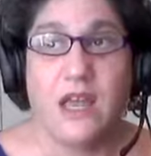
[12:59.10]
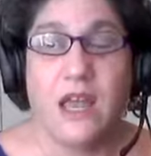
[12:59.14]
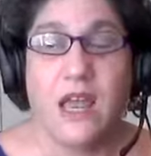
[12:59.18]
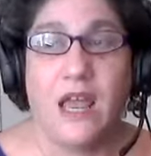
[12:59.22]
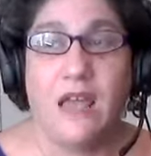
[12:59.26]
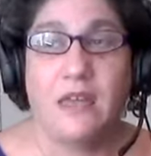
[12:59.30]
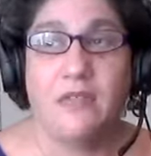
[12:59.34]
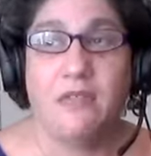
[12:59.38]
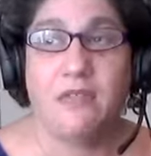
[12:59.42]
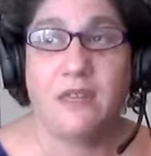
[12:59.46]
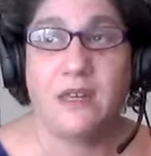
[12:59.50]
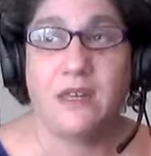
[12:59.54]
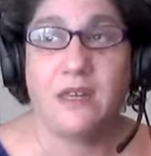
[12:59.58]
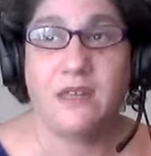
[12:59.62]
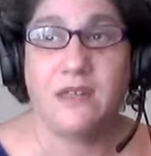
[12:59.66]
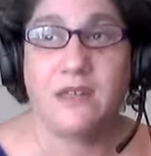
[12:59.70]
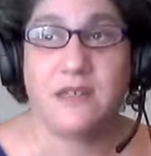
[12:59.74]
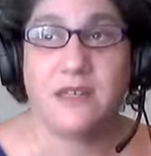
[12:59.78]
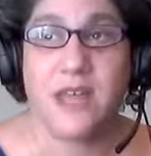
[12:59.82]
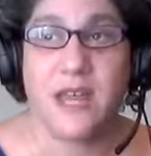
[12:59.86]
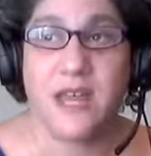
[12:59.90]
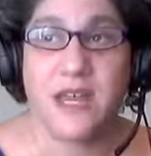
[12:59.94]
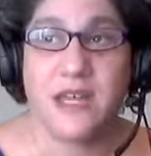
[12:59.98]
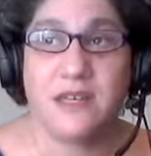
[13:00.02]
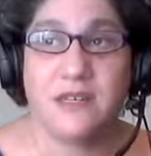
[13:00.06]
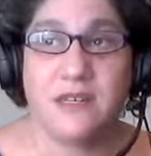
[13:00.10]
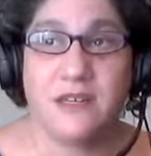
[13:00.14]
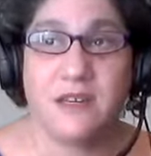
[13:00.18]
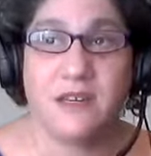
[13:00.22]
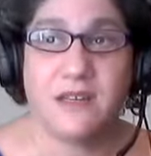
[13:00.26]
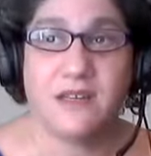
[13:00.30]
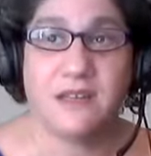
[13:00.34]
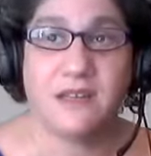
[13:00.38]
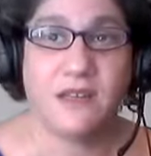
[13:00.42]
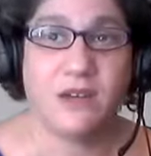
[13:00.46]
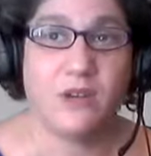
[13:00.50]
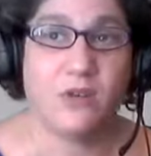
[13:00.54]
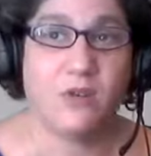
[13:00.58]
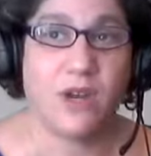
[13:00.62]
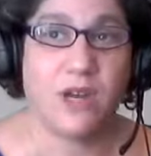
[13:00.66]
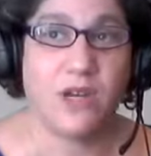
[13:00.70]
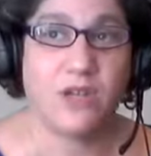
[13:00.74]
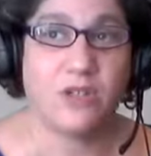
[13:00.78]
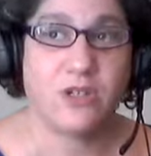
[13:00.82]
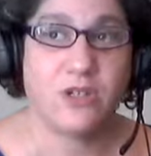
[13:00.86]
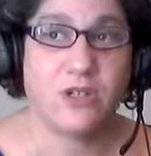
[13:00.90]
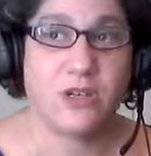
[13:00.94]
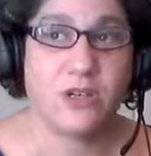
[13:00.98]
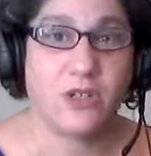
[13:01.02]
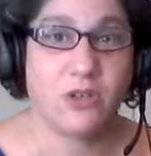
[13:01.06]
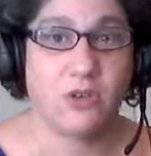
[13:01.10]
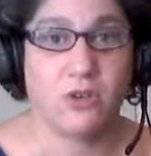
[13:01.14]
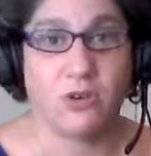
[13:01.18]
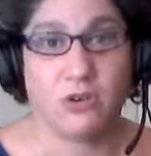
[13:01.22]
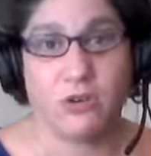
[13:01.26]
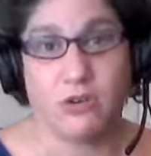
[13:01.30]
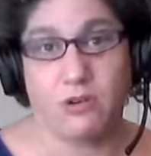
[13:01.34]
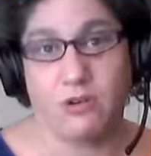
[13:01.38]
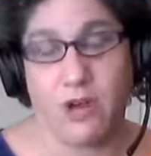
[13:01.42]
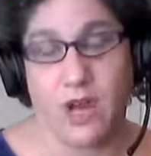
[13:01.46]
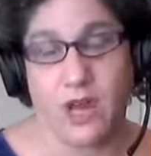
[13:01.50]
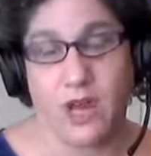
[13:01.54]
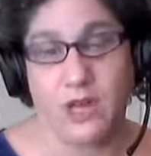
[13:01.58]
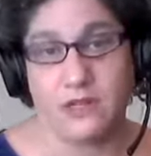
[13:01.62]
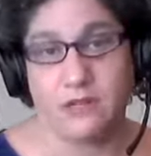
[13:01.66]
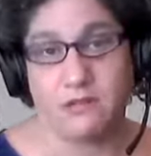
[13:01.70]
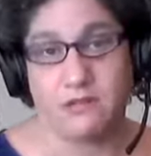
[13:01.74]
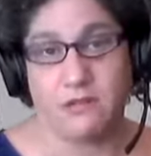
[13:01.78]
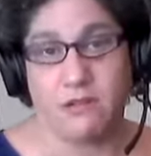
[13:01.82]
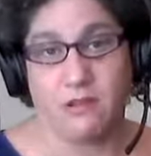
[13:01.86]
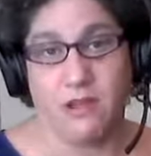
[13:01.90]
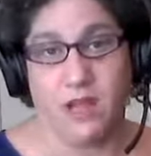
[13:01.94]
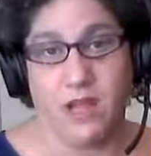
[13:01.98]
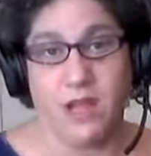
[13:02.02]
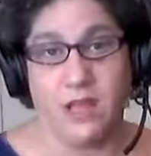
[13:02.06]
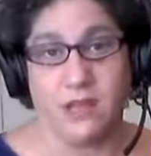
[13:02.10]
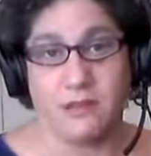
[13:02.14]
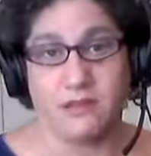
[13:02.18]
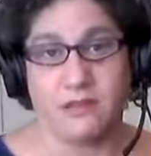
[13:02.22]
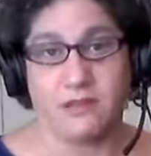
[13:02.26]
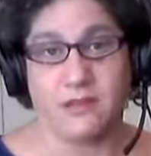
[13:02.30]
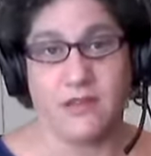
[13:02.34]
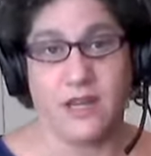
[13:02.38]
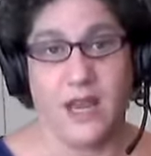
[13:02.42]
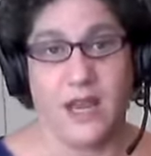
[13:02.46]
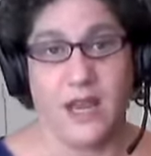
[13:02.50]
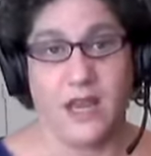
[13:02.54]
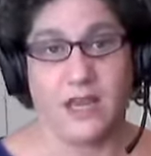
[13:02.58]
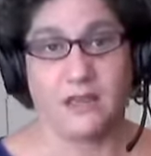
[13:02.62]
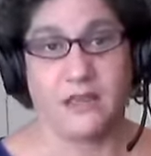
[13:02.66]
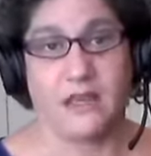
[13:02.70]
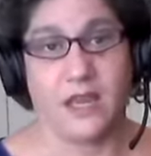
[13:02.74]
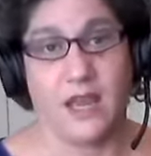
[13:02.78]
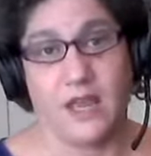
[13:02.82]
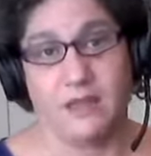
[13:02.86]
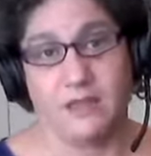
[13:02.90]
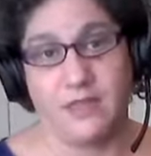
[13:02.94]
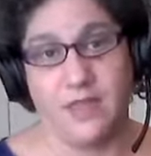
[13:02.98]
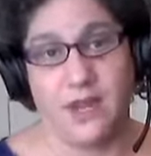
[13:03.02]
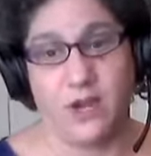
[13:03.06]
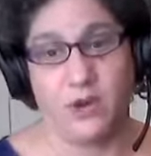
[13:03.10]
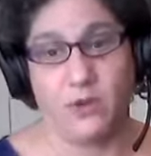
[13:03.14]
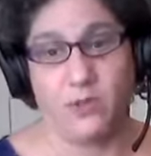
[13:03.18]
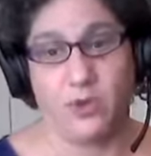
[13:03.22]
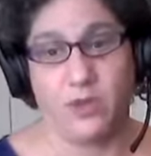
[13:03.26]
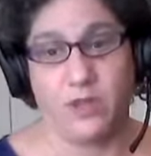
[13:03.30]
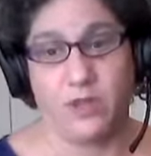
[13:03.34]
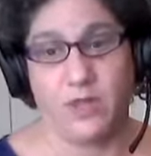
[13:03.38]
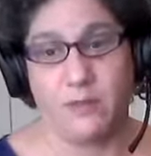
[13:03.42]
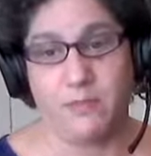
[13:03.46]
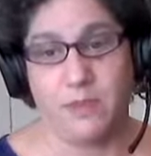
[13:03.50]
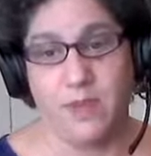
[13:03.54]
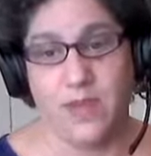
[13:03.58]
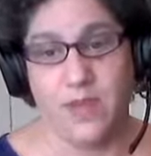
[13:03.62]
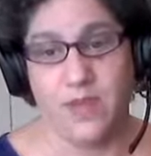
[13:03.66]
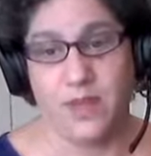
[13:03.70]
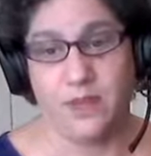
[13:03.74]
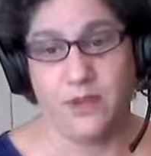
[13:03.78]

And then take into consideration your ideal clients and can they or will they pay